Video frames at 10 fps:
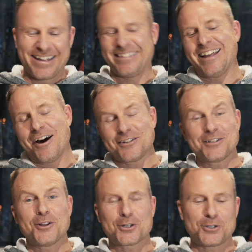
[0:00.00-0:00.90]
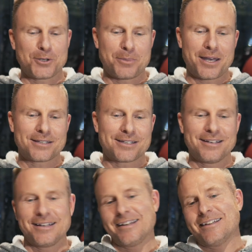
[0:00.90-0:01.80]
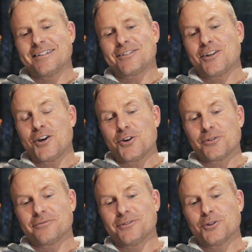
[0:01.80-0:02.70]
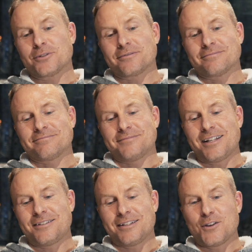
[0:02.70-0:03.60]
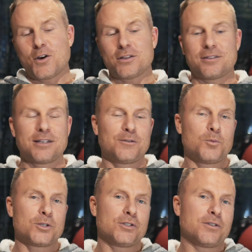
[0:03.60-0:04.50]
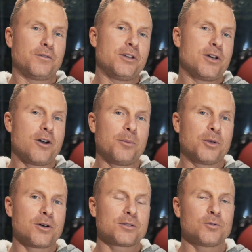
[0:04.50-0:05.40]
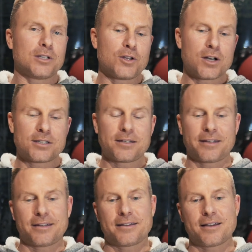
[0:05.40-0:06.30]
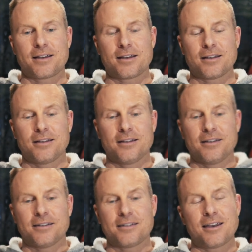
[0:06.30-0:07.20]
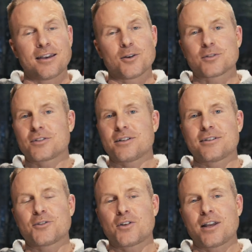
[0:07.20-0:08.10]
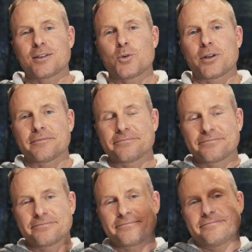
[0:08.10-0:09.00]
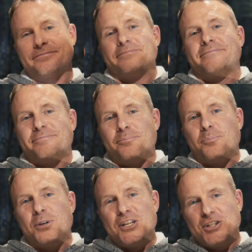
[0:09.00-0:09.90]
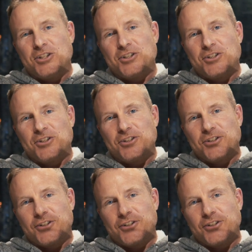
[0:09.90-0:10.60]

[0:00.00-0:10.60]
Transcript: No, I still like shooting pans. So look, that's it, guys. Thanks for watching the video. Hope you guys really liked it, and yeah, I'll see you on the next one. Peace.